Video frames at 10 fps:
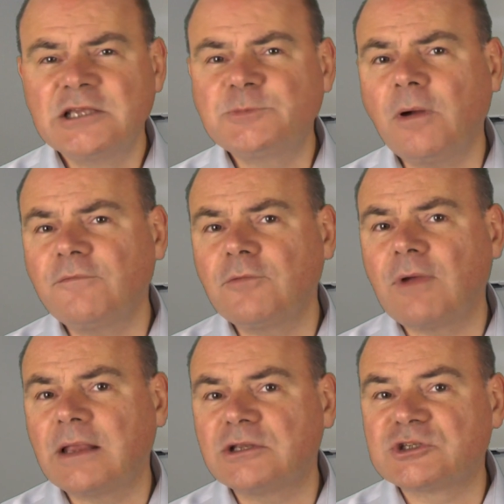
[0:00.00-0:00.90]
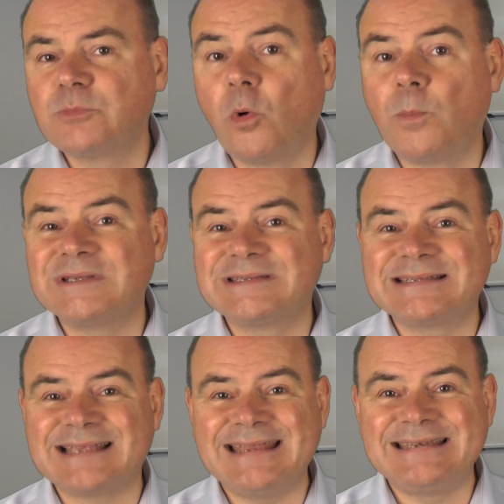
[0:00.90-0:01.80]
as part of their regular Small Business
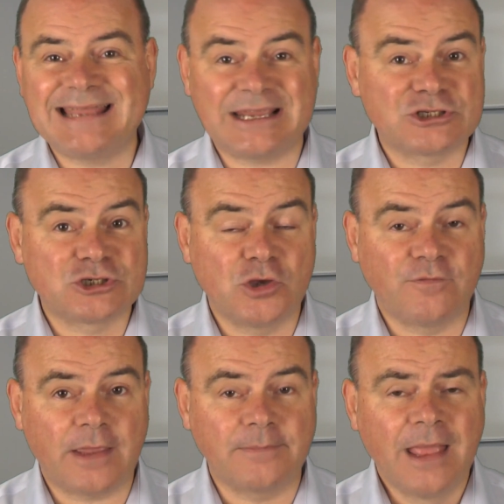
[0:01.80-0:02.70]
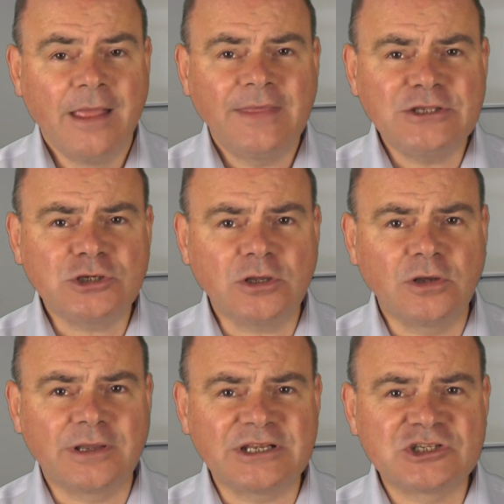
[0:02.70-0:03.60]
Index survey. They took a
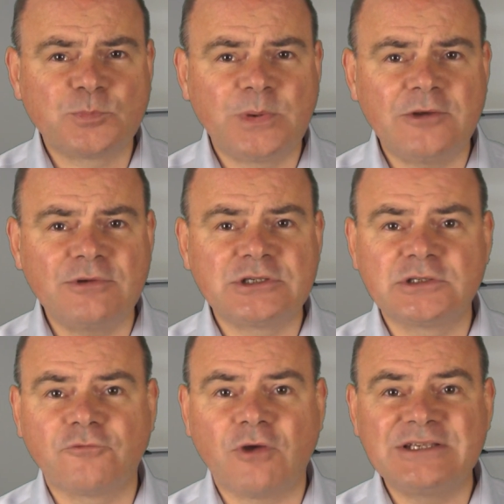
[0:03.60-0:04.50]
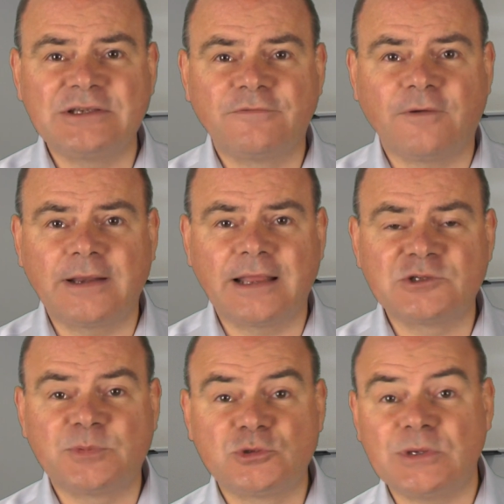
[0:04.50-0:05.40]
look at experiences of raising finance
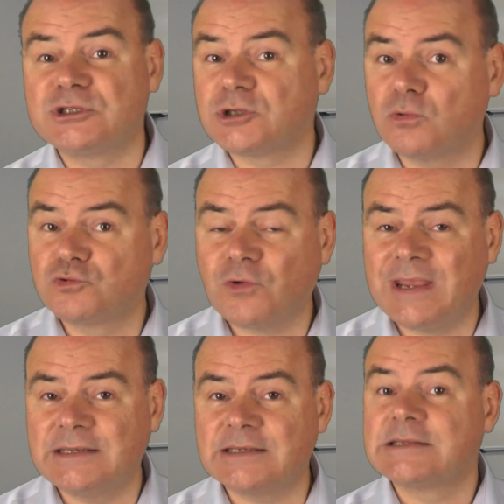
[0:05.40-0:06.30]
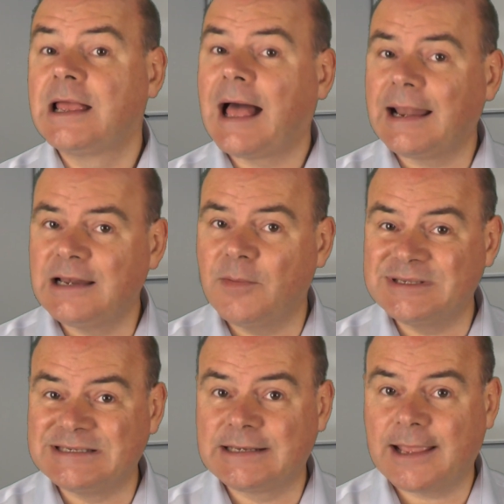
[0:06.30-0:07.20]
between sole traders and
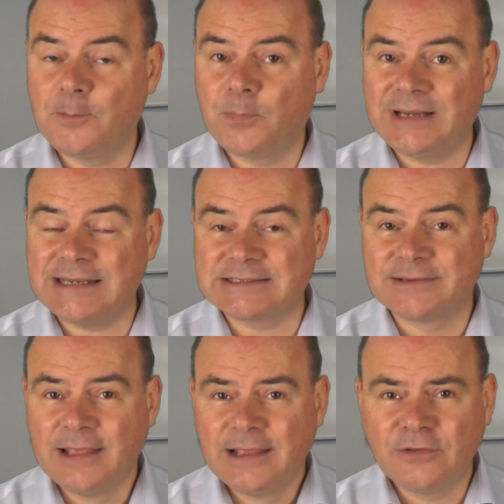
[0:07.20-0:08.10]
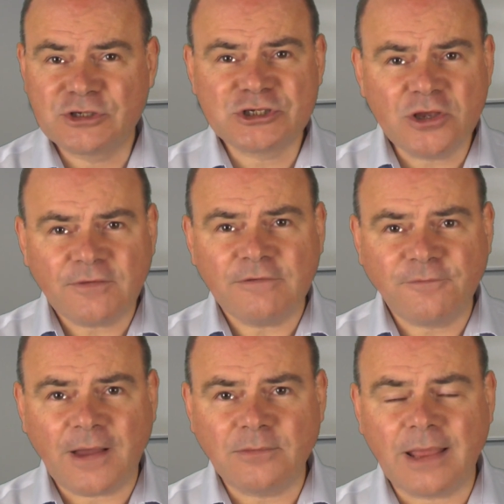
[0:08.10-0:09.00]
limited companies. Now, the survey
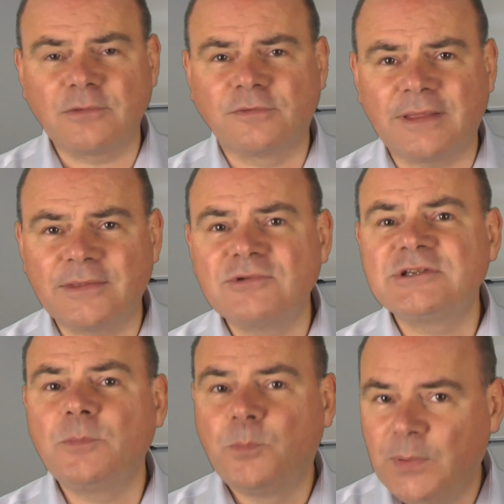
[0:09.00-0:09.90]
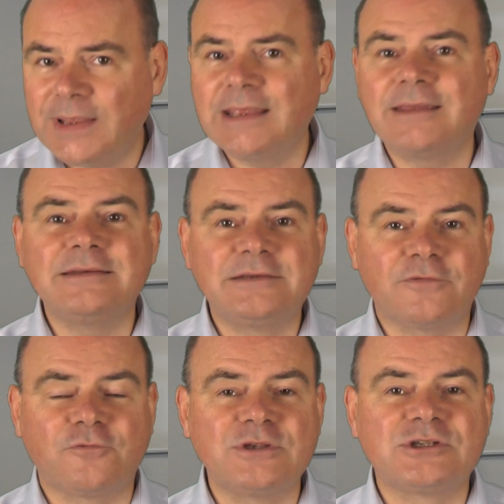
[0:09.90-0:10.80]
found out that there is a big
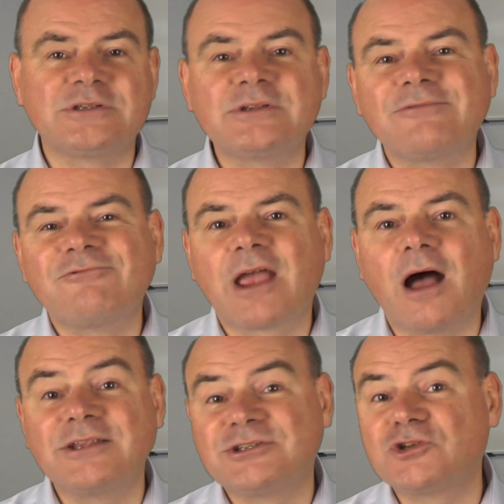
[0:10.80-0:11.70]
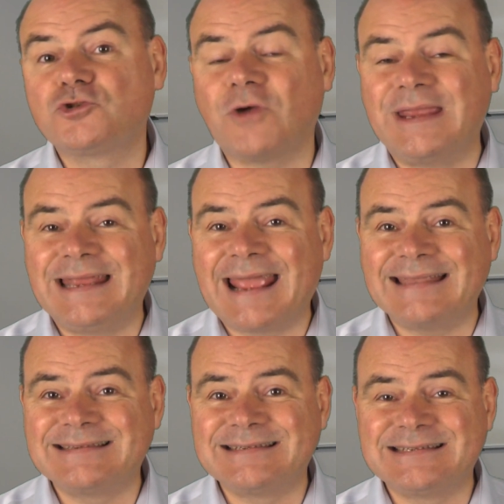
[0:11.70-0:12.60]
difference in regards to the trading
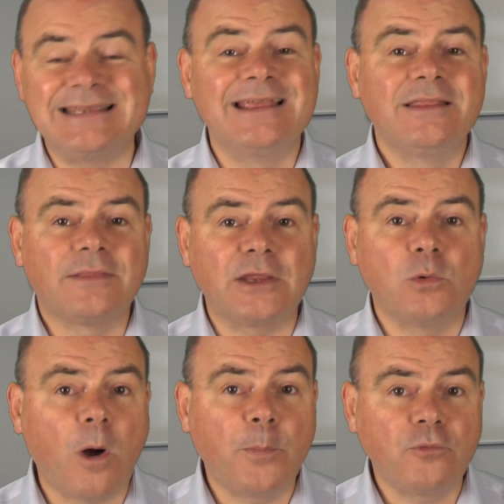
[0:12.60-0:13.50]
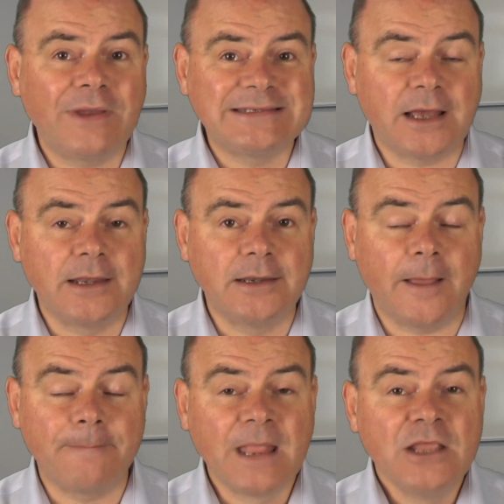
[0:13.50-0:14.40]
entity that you operate
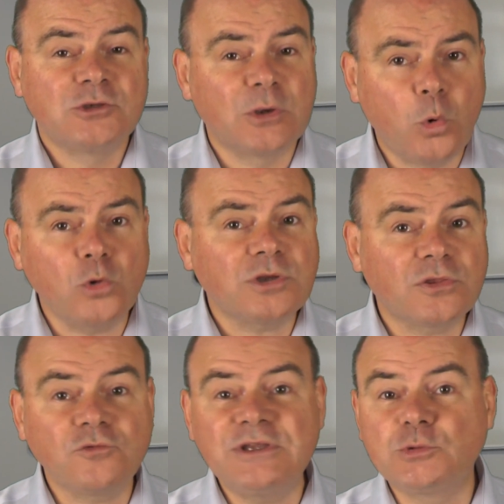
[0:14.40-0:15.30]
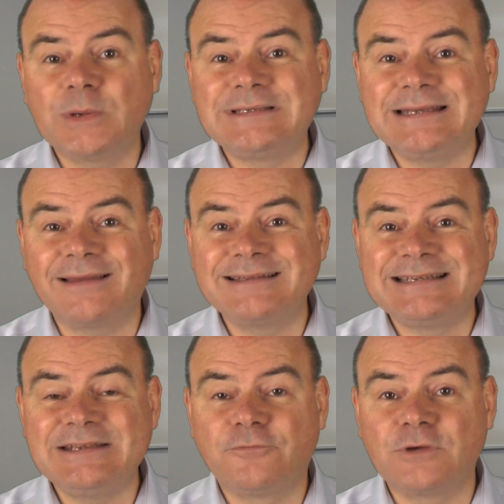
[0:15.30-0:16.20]
under. So in quarter 3
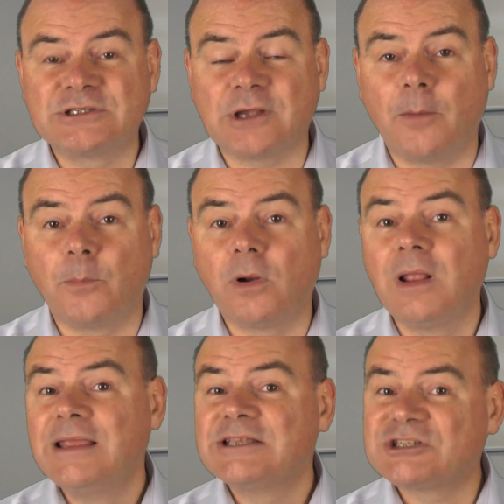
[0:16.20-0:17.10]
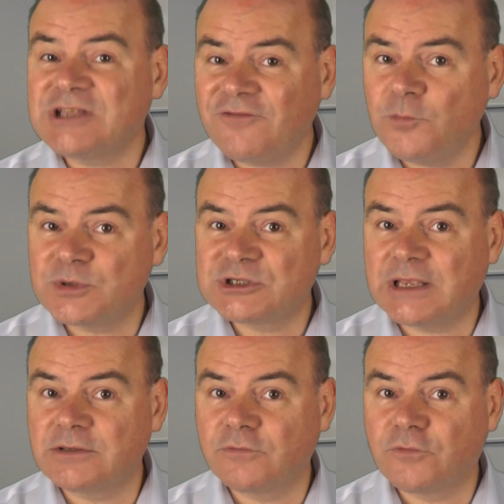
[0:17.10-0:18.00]
2019, for example,
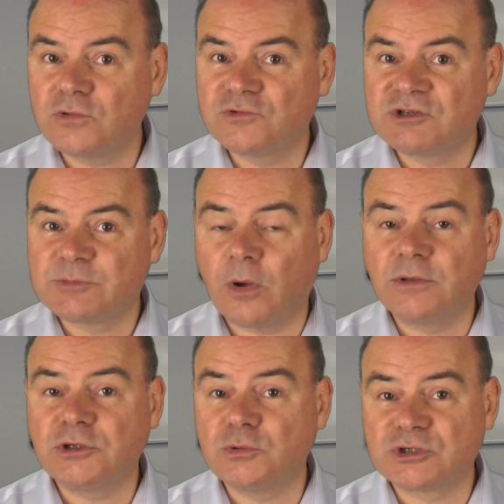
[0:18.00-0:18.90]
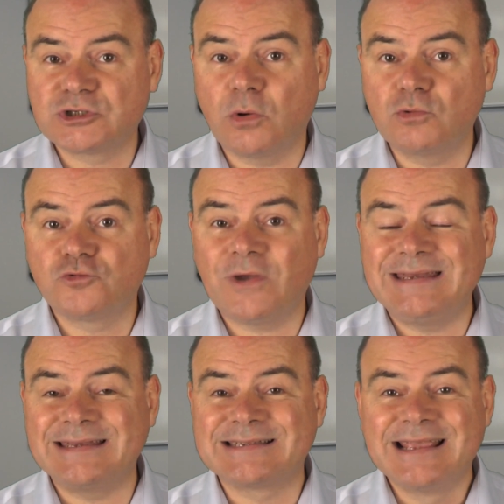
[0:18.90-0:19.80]
7% of those responded who were sole traders